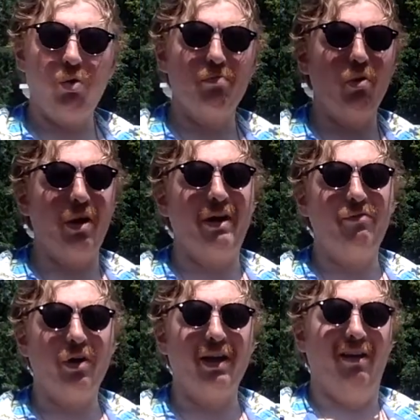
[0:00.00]
Boy, I
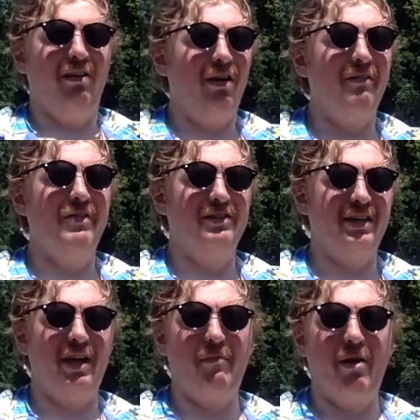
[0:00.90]
fucking love this
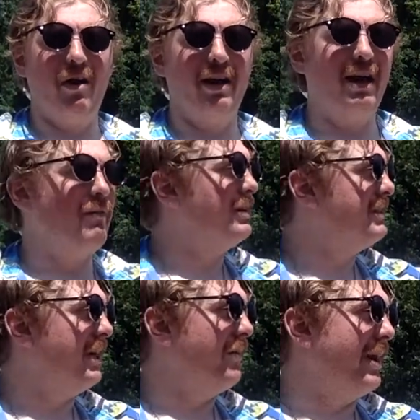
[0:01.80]
anime right now. I'm going to tell
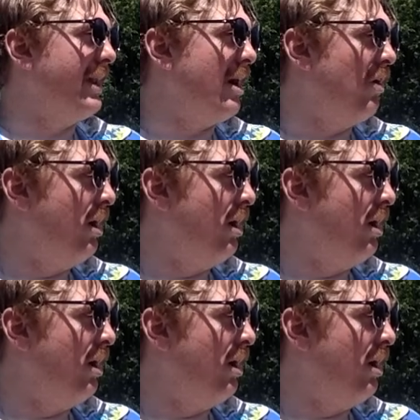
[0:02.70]
you right now.